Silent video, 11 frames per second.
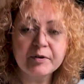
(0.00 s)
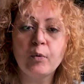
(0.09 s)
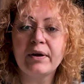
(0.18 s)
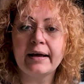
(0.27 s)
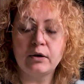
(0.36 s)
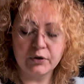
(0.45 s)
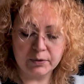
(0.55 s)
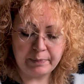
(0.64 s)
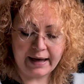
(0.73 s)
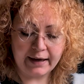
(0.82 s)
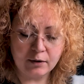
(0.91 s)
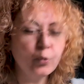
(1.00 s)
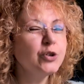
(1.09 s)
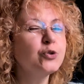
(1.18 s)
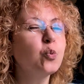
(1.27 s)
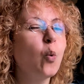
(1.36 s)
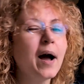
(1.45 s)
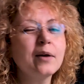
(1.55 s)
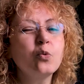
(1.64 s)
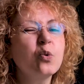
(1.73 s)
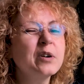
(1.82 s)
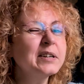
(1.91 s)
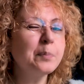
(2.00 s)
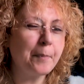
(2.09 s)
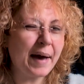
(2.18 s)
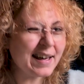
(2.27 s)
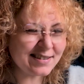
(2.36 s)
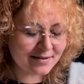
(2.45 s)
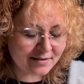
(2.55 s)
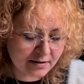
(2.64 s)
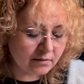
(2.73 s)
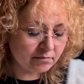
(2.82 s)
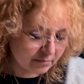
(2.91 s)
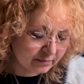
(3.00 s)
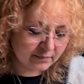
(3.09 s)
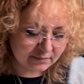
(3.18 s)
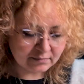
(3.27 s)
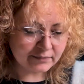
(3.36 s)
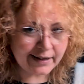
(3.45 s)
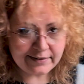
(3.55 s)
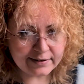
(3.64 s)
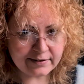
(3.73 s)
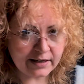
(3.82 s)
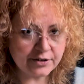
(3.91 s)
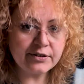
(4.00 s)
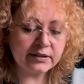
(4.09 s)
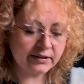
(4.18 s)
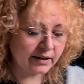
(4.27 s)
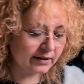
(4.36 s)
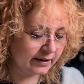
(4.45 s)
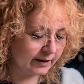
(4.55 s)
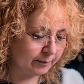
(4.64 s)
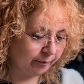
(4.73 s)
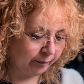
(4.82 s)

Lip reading: when I look back, which one worked best. That's essentially the idea.